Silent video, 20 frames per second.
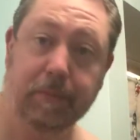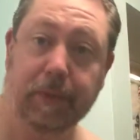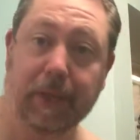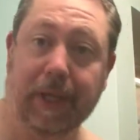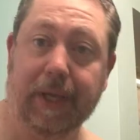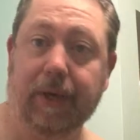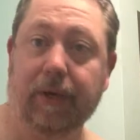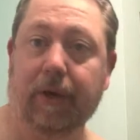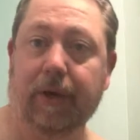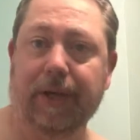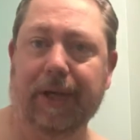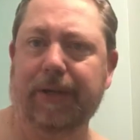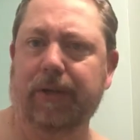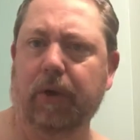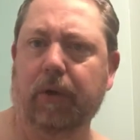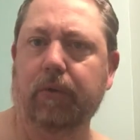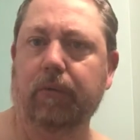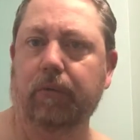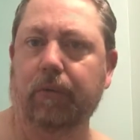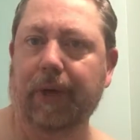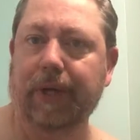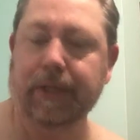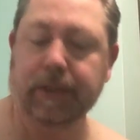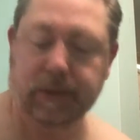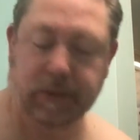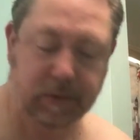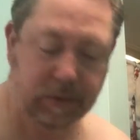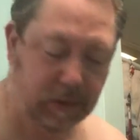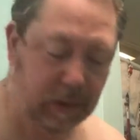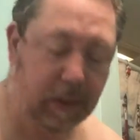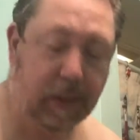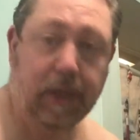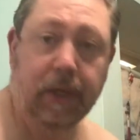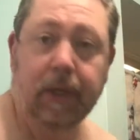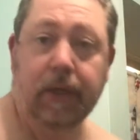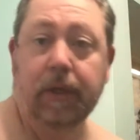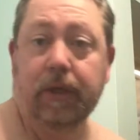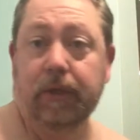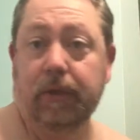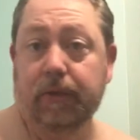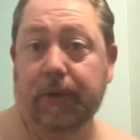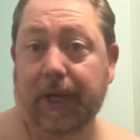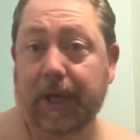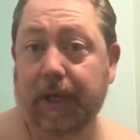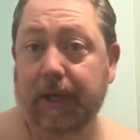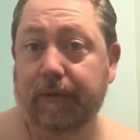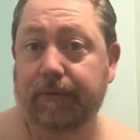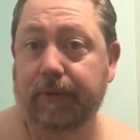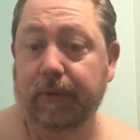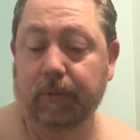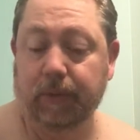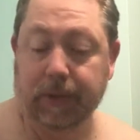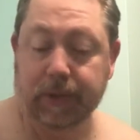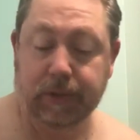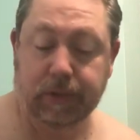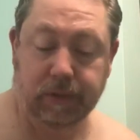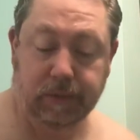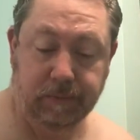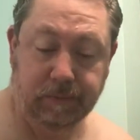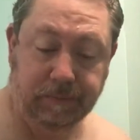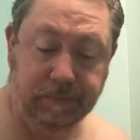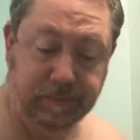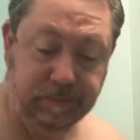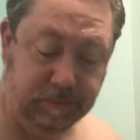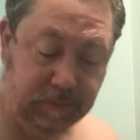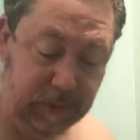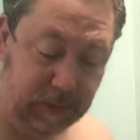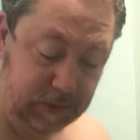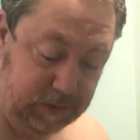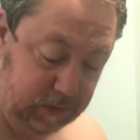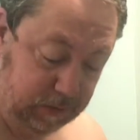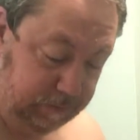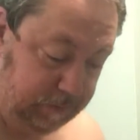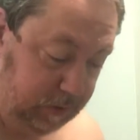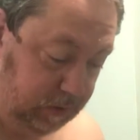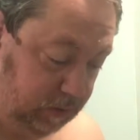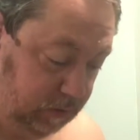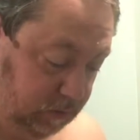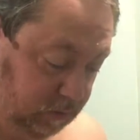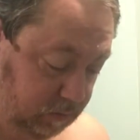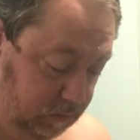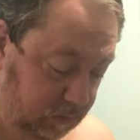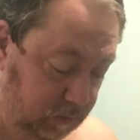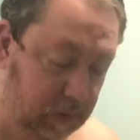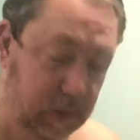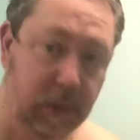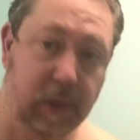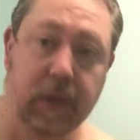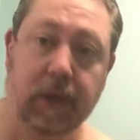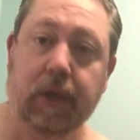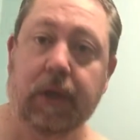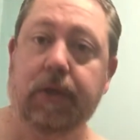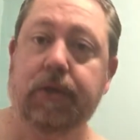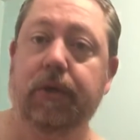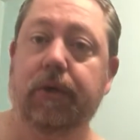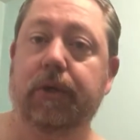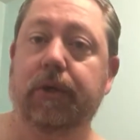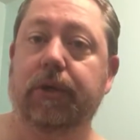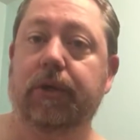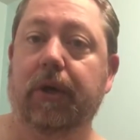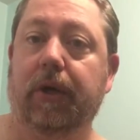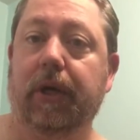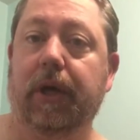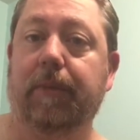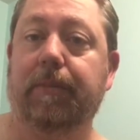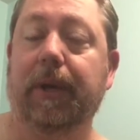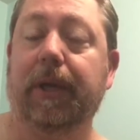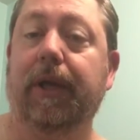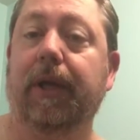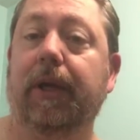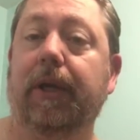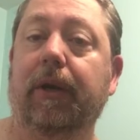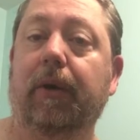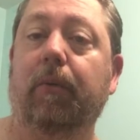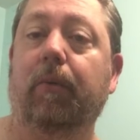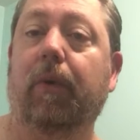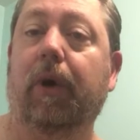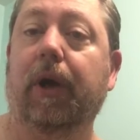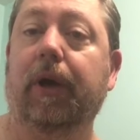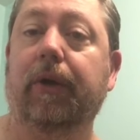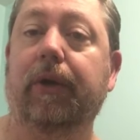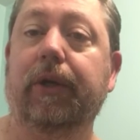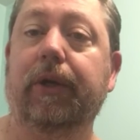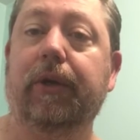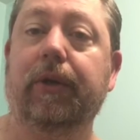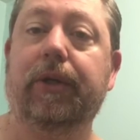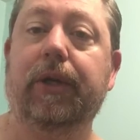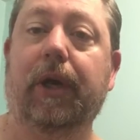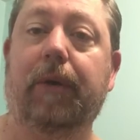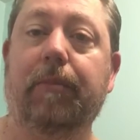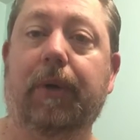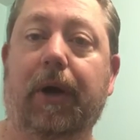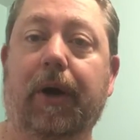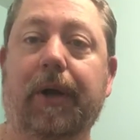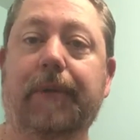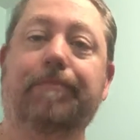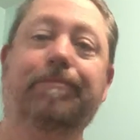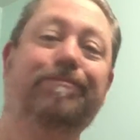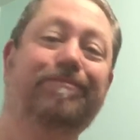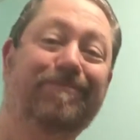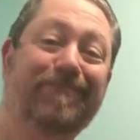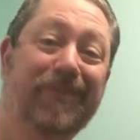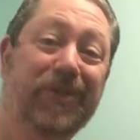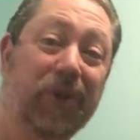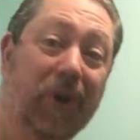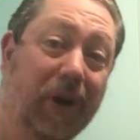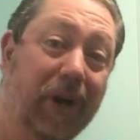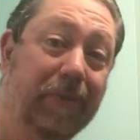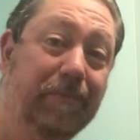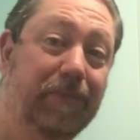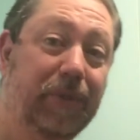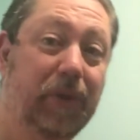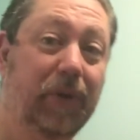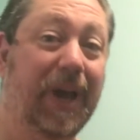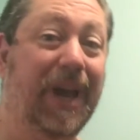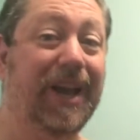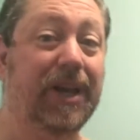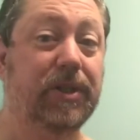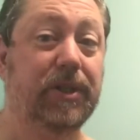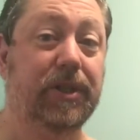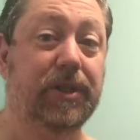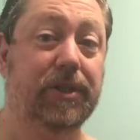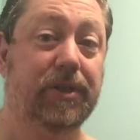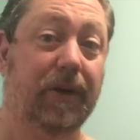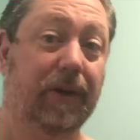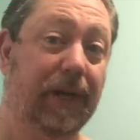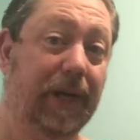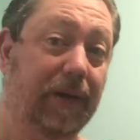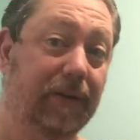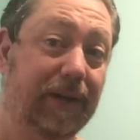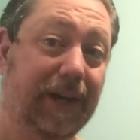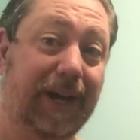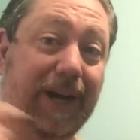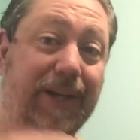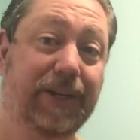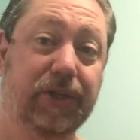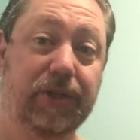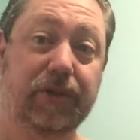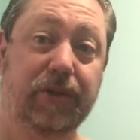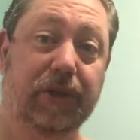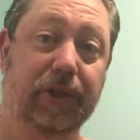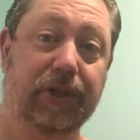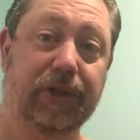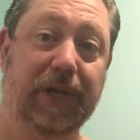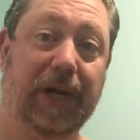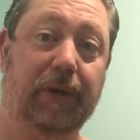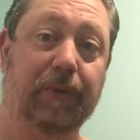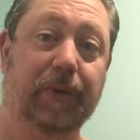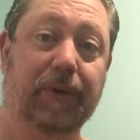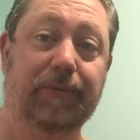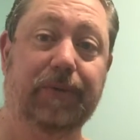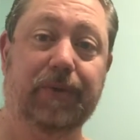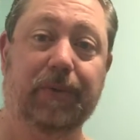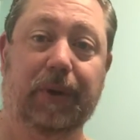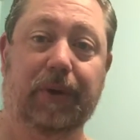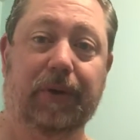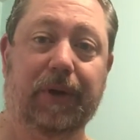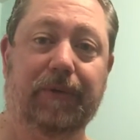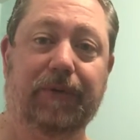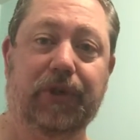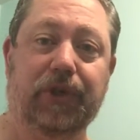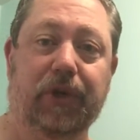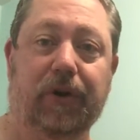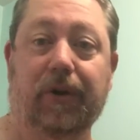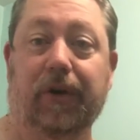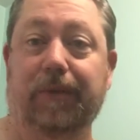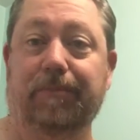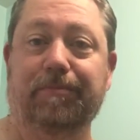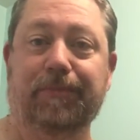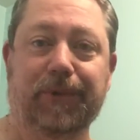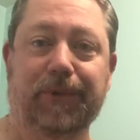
the blade on. I don't rinse. You can if you want to. That's up to you. So you start out by getting your water in your tub hot. Sorry, you actually start out. I just took a shower, so I don't have a shirt on.